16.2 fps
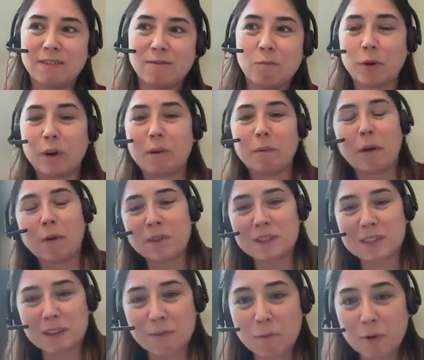"What about
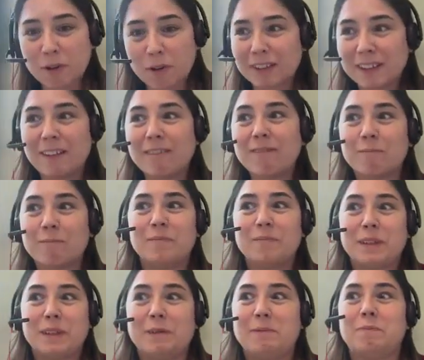decent work?"
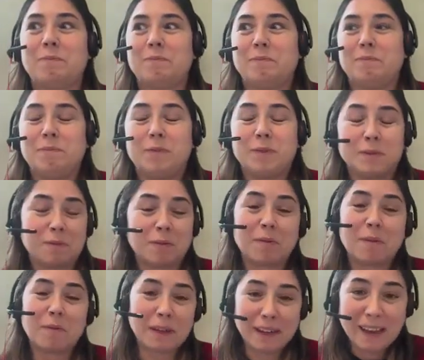they would
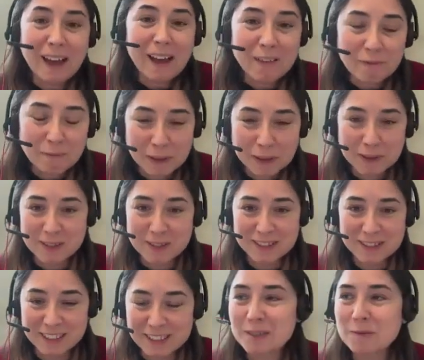probably laugh, because
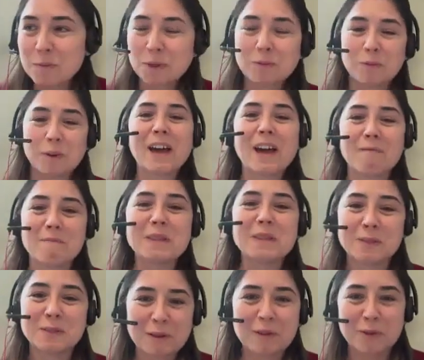this is what we have
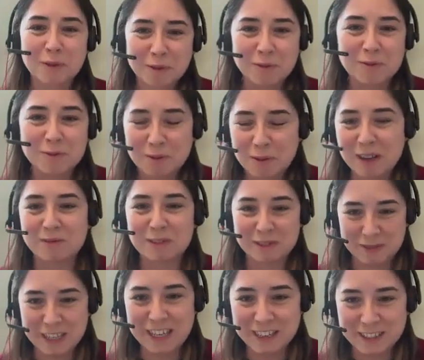been doing for
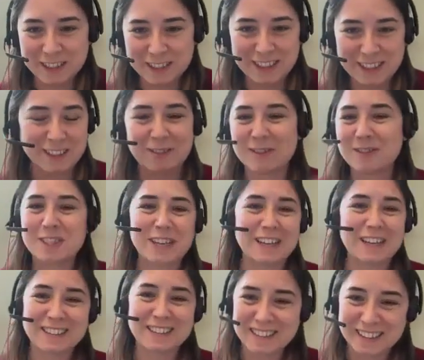200 years, and you
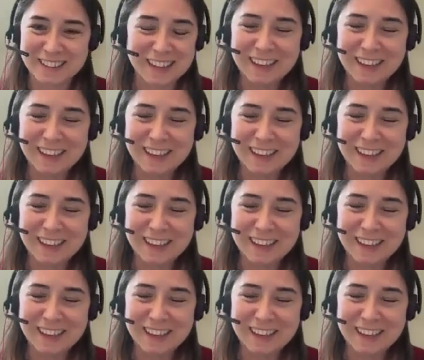just